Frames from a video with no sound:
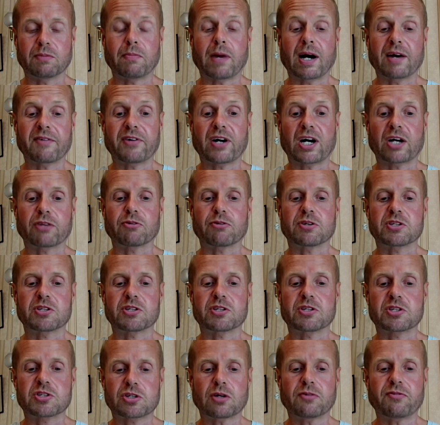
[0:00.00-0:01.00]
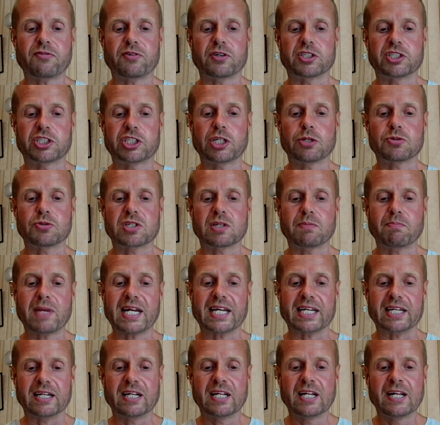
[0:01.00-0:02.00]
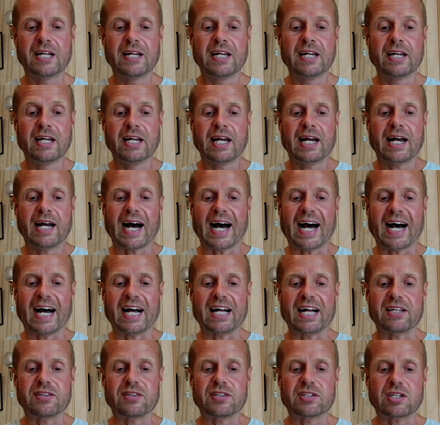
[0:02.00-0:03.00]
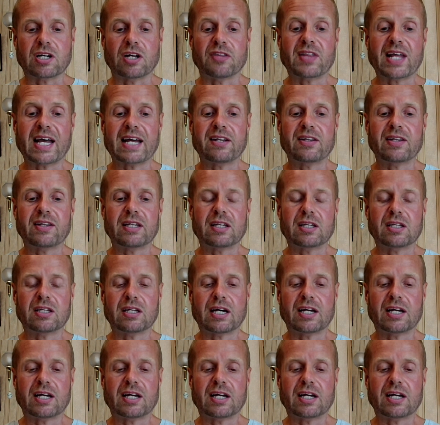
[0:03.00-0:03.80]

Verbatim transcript: that my father had suffered due to me. And and then